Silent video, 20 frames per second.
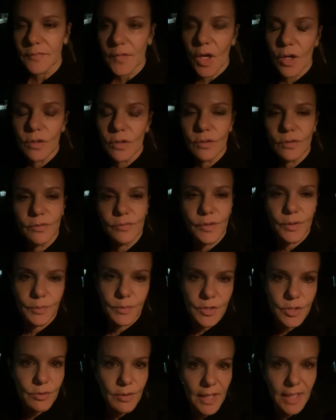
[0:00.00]
all over
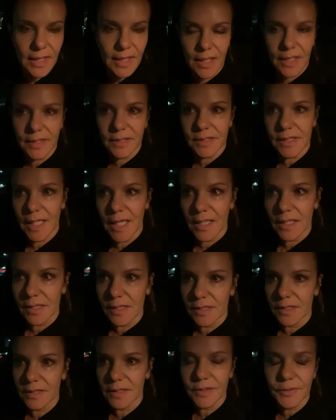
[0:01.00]
with training
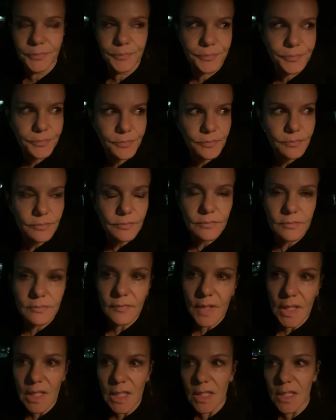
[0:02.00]
and,
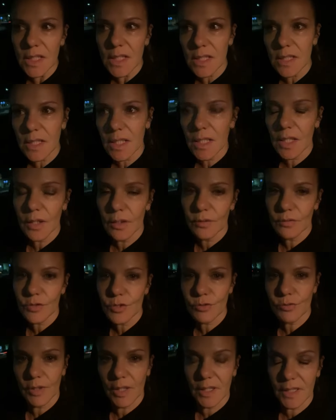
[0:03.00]
you know,
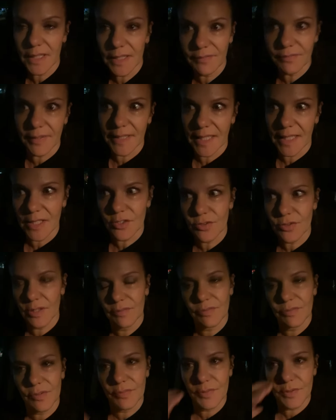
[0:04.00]
struggling financially
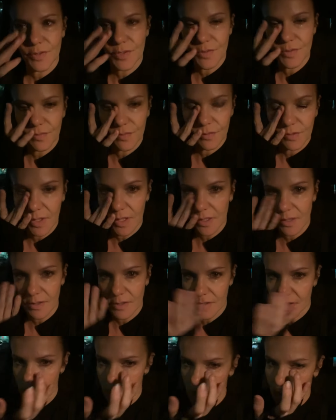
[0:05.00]
for the first few
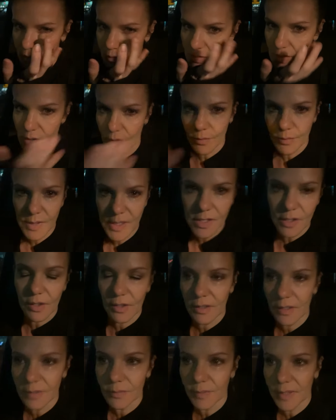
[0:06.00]
years, because I know it's always
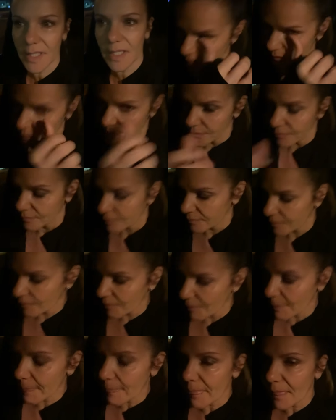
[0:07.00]
hard when
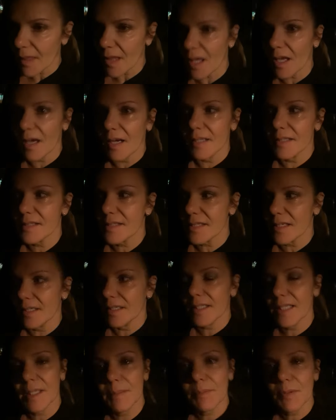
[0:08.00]
I
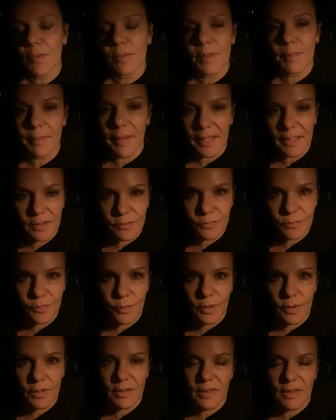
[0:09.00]
keep going back and
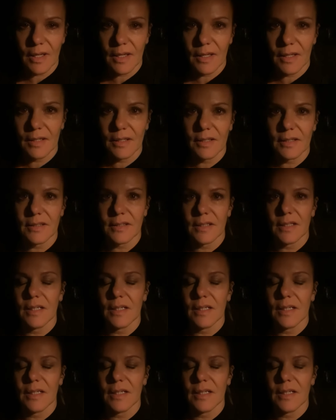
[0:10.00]
forth, and